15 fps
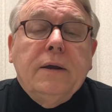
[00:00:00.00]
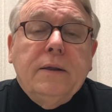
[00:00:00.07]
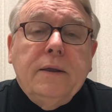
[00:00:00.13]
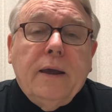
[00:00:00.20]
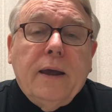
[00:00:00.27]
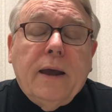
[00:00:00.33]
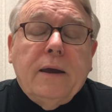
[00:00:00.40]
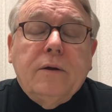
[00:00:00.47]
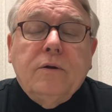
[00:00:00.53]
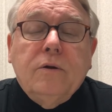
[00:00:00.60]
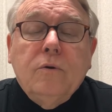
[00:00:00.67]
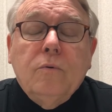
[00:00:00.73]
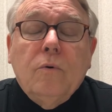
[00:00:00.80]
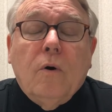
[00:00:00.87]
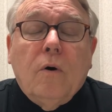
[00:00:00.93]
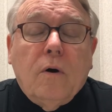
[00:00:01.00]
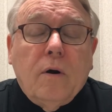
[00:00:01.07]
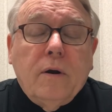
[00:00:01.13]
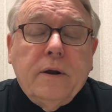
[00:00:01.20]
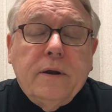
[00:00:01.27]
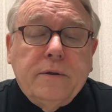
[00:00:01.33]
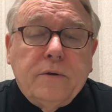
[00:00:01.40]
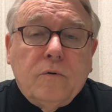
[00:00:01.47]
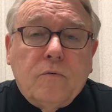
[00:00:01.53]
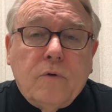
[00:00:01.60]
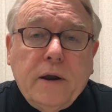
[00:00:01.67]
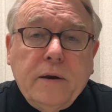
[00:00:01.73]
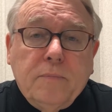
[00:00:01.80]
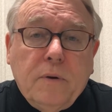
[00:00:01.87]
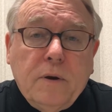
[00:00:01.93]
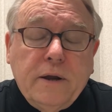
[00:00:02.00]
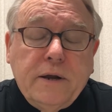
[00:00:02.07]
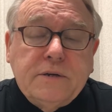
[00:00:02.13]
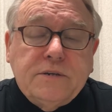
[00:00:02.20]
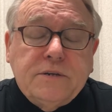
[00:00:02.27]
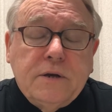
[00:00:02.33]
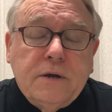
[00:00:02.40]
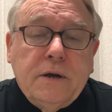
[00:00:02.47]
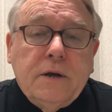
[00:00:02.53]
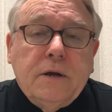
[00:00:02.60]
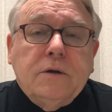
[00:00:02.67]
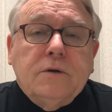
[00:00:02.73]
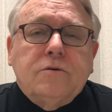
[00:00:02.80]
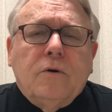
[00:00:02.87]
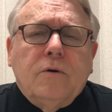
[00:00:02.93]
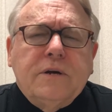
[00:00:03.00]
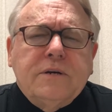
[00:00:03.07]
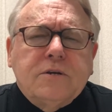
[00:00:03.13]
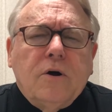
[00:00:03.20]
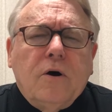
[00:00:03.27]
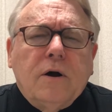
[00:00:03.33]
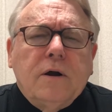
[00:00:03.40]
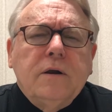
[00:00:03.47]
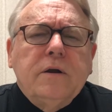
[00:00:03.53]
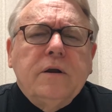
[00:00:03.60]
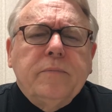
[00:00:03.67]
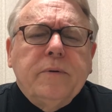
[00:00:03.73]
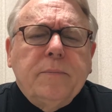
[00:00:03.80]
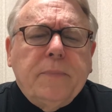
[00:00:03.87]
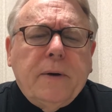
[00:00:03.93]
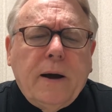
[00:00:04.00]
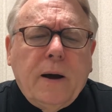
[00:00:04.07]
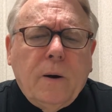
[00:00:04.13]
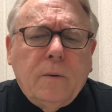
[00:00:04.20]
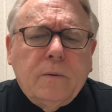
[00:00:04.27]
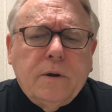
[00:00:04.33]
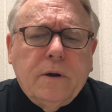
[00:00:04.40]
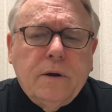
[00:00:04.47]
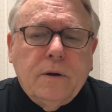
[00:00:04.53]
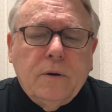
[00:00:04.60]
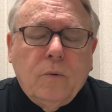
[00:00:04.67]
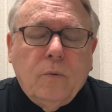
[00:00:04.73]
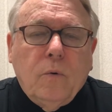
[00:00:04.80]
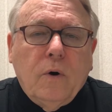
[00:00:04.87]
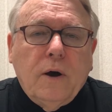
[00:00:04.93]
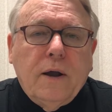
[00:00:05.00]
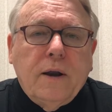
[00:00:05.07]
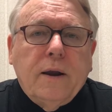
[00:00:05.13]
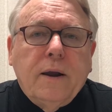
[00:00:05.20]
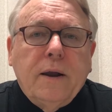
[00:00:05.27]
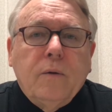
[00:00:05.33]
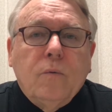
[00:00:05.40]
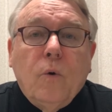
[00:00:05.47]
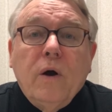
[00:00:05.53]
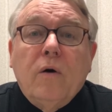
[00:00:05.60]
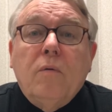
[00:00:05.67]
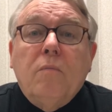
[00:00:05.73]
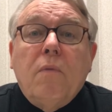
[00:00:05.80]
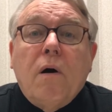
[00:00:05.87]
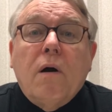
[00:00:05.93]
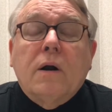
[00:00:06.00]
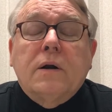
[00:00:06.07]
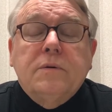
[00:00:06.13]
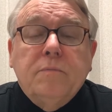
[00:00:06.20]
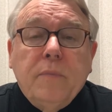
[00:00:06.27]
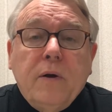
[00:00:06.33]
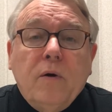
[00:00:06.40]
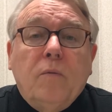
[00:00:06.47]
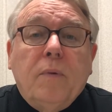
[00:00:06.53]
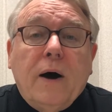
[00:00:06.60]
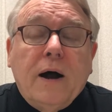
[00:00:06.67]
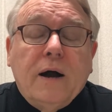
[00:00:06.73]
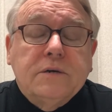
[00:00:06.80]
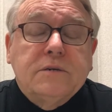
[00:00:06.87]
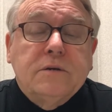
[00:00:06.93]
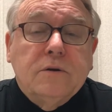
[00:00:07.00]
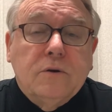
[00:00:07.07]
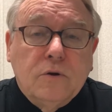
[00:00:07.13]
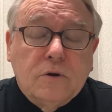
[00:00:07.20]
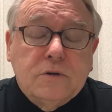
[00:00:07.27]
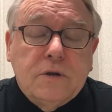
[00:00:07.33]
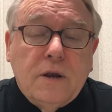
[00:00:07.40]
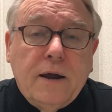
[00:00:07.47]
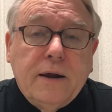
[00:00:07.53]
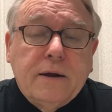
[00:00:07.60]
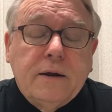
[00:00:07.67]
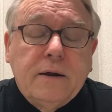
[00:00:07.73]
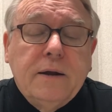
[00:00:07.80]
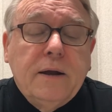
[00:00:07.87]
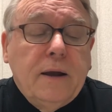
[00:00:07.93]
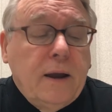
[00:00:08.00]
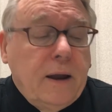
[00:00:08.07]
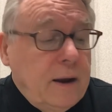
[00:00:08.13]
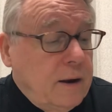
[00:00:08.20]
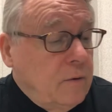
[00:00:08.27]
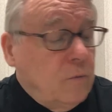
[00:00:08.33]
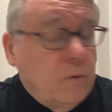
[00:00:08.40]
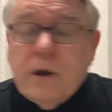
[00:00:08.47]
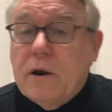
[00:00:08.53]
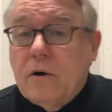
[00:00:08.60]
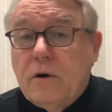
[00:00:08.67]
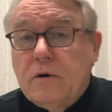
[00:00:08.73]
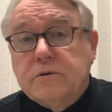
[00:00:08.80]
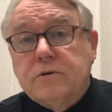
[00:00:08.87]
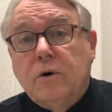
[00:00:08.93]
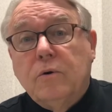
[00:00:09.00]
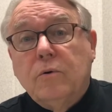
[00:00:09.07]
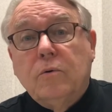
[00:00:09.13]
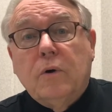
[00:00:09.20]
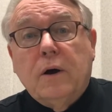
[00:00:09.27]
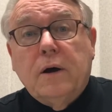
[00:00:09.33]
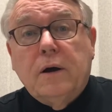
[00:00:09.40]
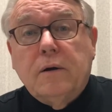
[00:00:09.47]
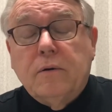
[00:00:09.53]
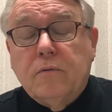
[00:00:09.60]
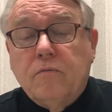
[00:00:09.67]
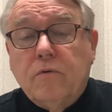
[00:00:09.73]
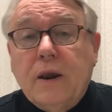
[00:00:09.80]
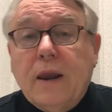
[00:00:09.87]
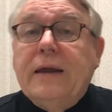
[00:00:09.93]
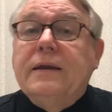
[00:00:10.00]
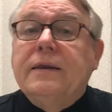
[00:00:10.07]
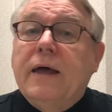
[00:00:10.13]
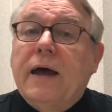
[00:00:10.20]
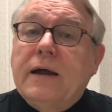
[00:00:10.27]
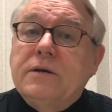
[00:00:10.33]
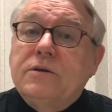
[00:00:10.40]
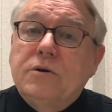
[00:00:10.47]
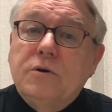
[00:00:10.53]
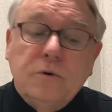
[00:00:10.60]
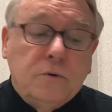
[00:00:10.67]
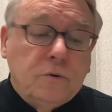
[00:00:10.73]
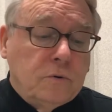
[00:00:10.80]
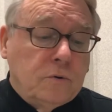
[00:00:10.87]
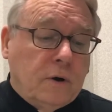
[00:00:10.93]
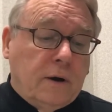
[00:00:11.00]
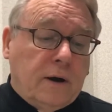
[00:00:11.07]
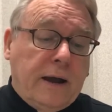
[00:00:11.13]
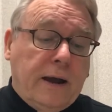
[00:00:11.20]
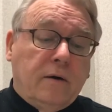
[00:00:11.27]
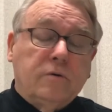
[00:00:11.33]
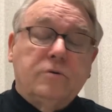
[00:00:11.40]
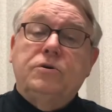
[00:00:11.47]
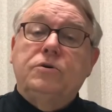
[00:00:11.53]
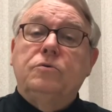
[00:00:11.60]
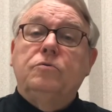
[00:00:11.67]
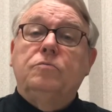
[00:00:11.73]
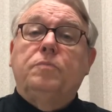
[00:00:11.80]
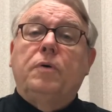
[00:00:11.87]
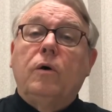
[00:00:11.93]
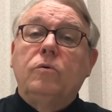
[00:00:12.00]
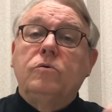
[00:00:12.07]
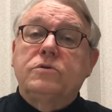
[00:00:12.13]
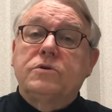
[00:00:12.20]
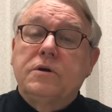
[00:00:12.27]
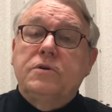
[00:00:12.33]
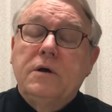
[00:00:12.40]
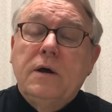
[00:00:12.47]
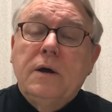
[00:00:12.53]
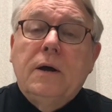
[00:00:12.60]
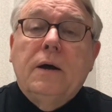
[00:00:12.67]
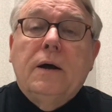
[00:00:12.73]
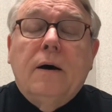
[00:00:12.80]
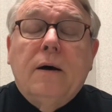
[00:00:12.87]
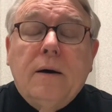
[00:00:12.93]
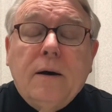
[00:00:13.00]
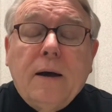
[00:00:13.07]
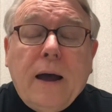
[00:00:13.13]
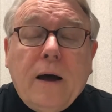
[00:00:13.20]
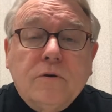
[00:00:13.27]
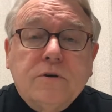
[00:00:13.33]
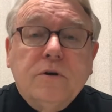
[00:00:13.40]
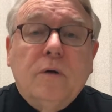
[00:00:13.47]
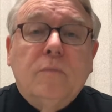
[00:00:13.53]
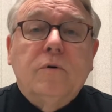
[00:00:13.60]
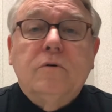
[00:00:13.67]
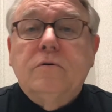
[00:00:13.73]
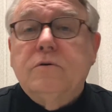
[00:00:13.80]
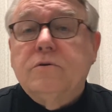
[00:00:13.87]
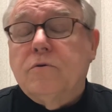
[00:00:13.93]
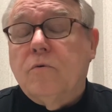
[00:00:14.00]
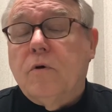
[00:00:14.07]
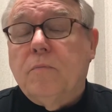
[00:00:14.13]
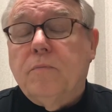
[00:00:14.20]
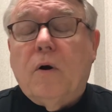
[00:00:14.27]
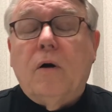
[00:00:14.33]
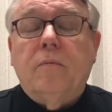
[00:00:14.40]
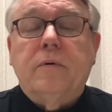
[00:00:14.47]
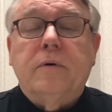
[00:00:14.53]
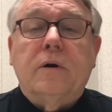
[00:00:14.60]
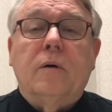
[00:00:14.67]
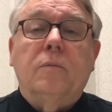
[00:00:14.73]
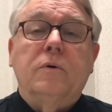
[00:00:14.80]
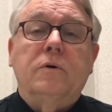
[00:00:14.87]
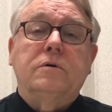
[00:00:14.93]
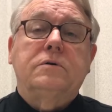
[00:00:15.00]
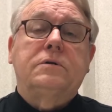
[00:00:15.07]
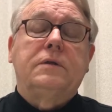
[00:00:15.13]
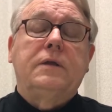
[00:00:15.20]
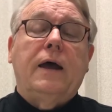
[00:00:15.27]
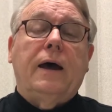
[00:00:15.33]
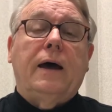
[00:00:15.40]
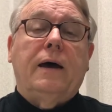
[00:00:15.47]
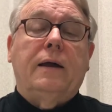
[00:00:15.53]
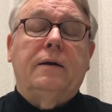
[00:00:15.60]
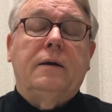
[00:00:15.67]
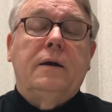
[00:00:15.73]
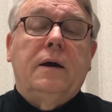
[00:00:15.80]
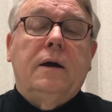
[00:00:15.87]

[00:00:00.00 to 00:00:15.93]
that you are in the right place. So let's talk a little bit about what a well-marked mailbox looks like, and we can also relate that to how to post house numbers or apartment numbers that